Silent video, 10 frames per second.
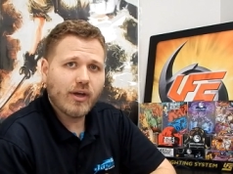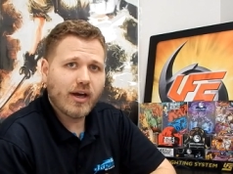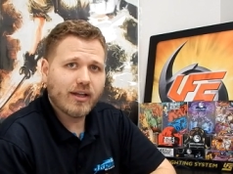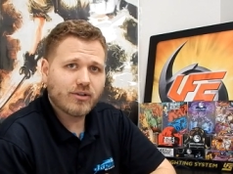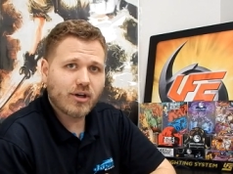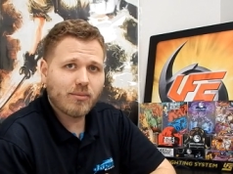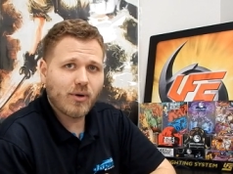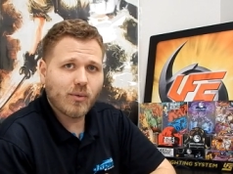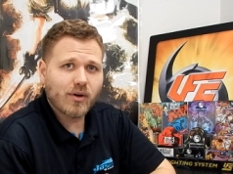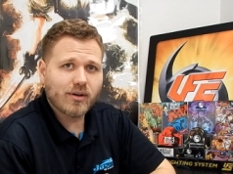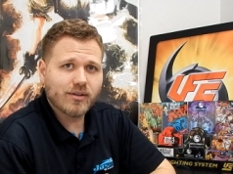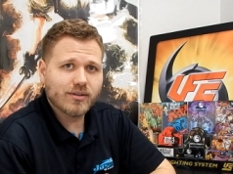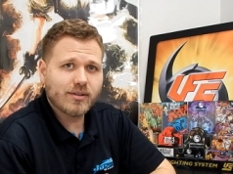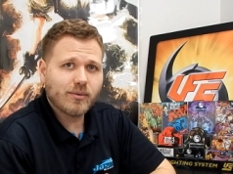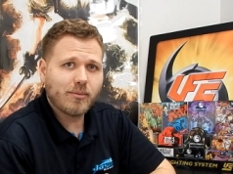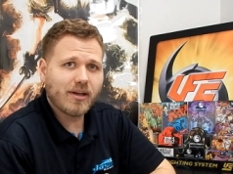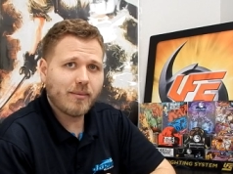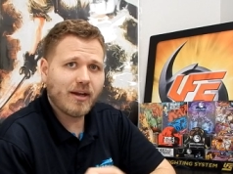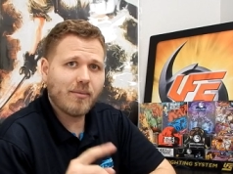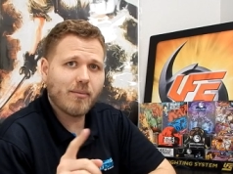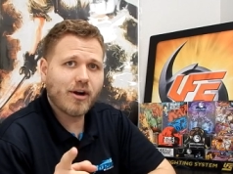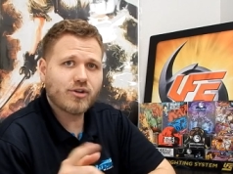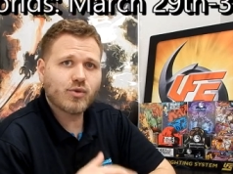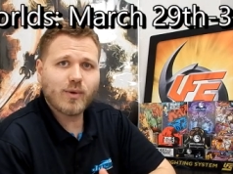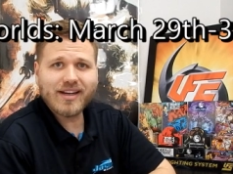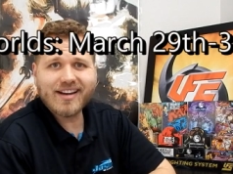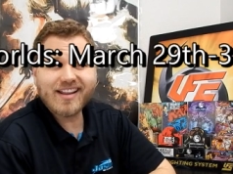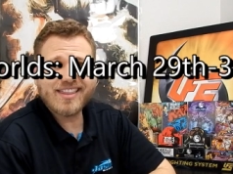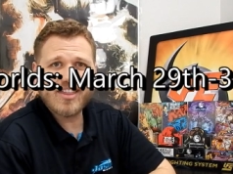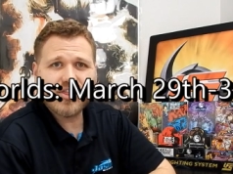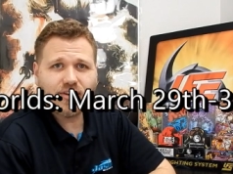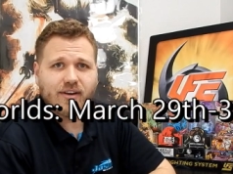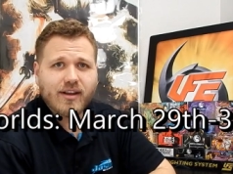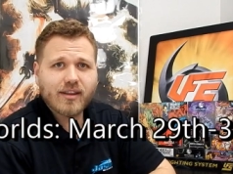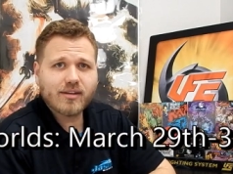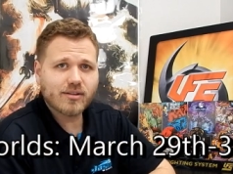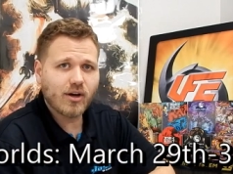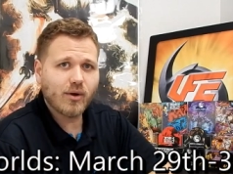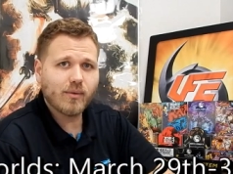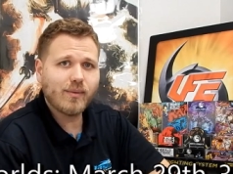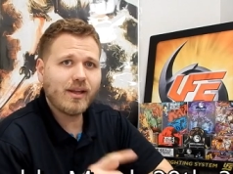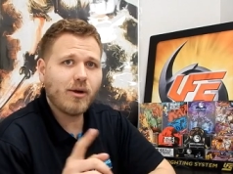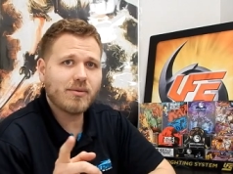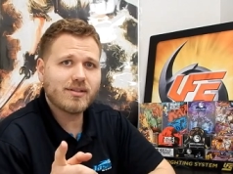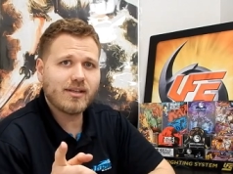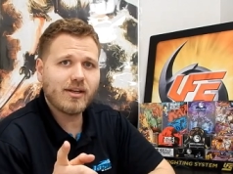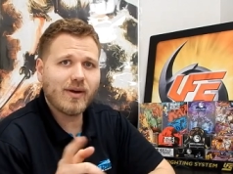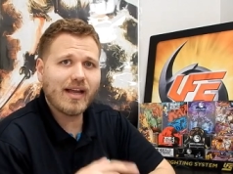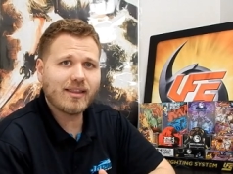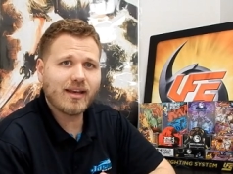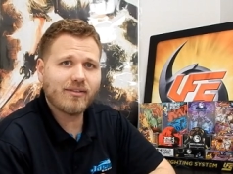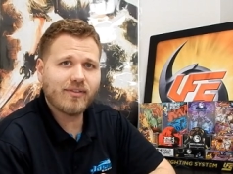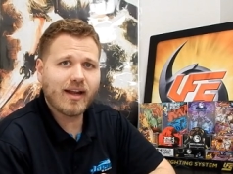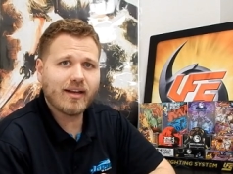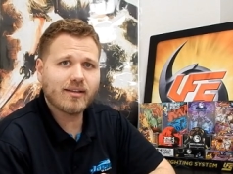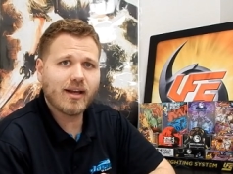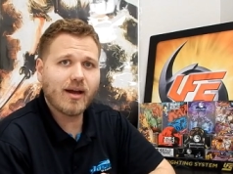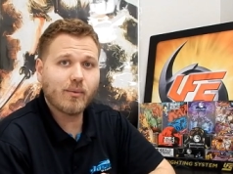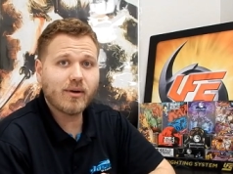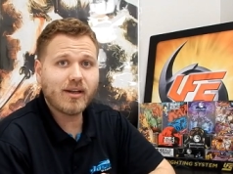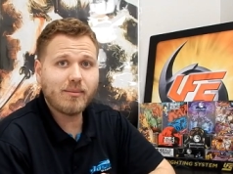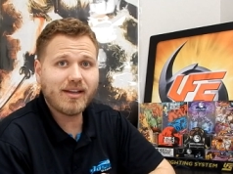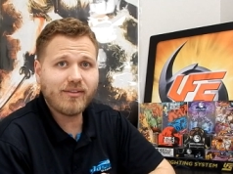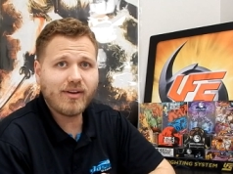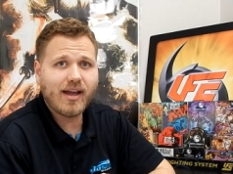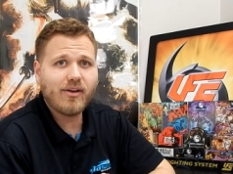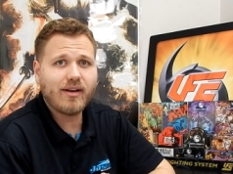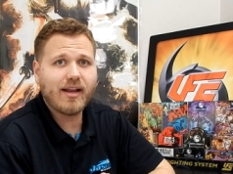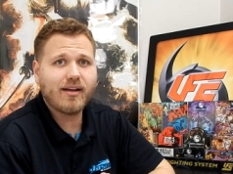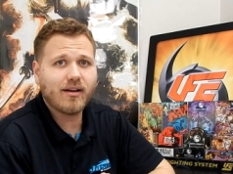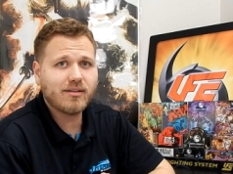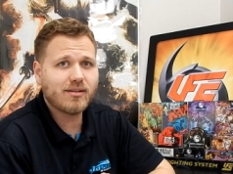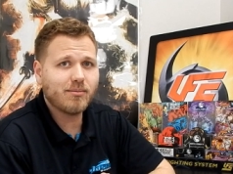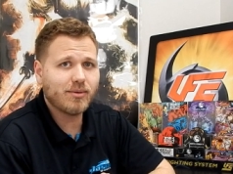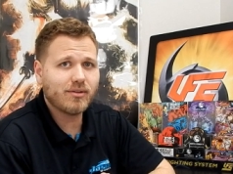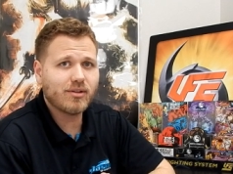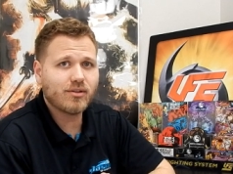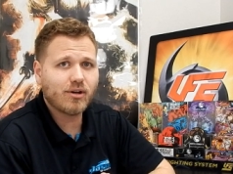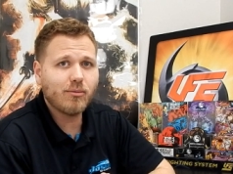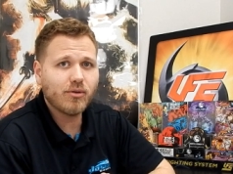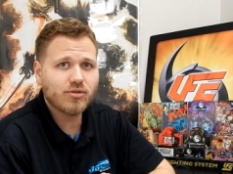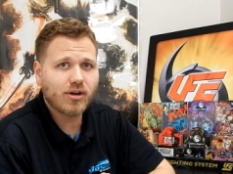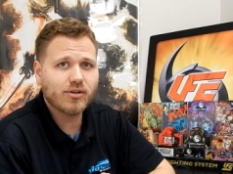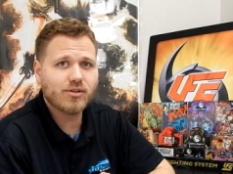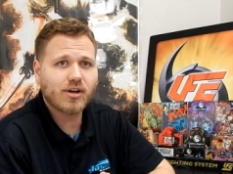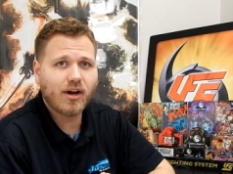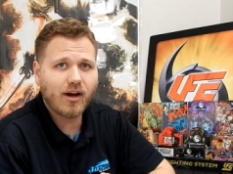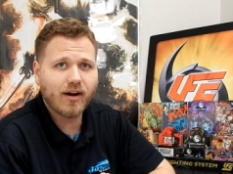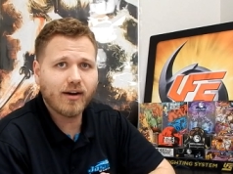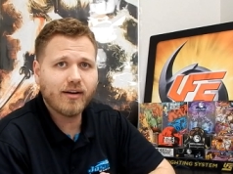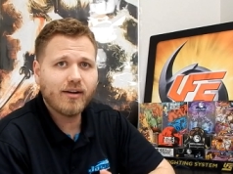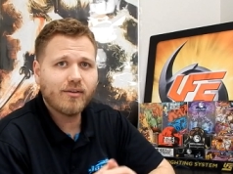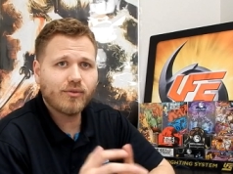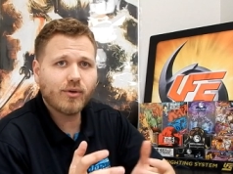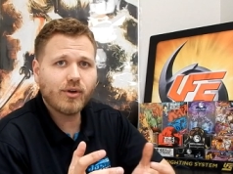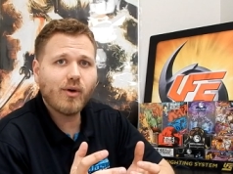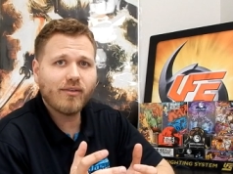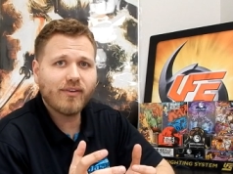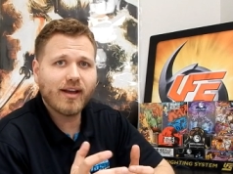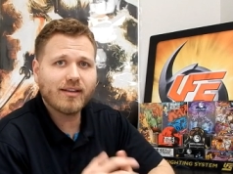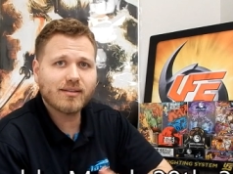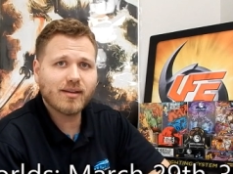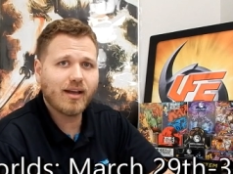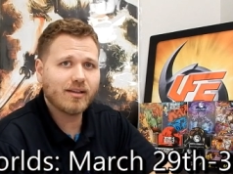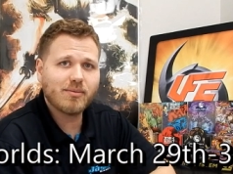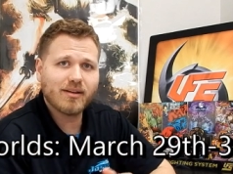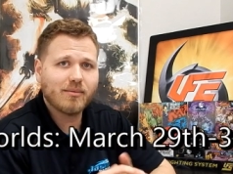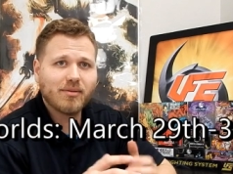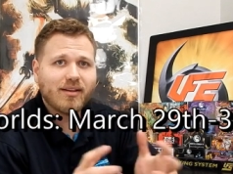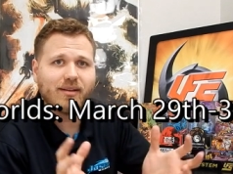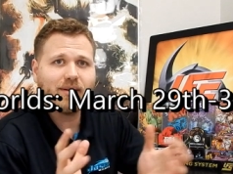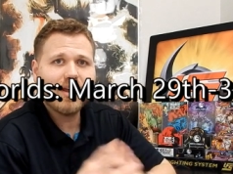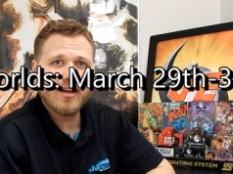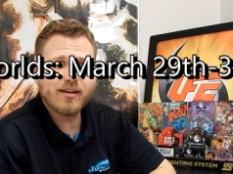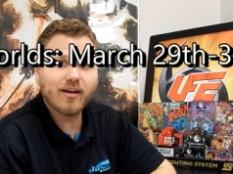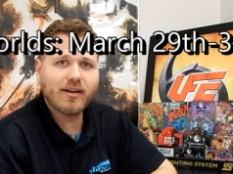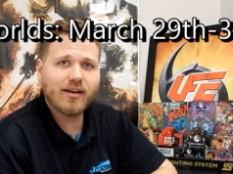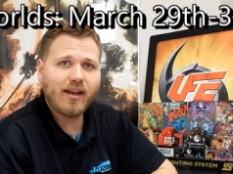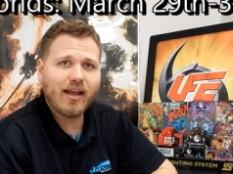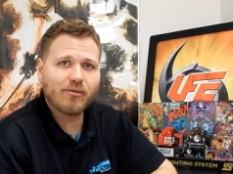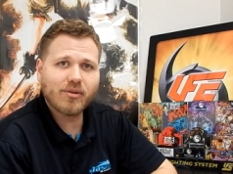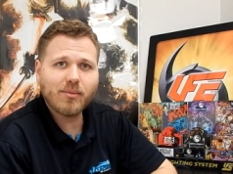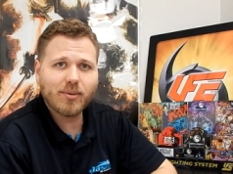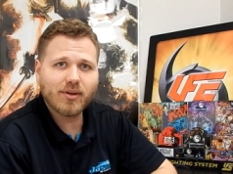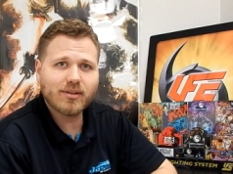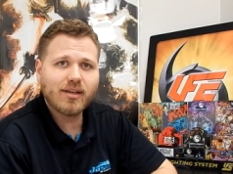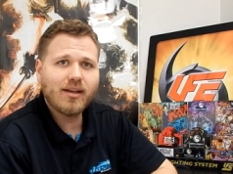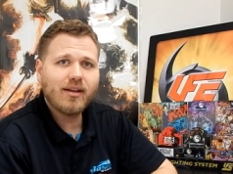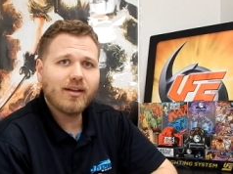uh, Turbo Worlds will be coming up March 29th and 30th. So we hope to see you at that event. Uh, we're going to be giving out a custom built turbocharged car for UFS. Uh, it's been completely gutted and rebuilt.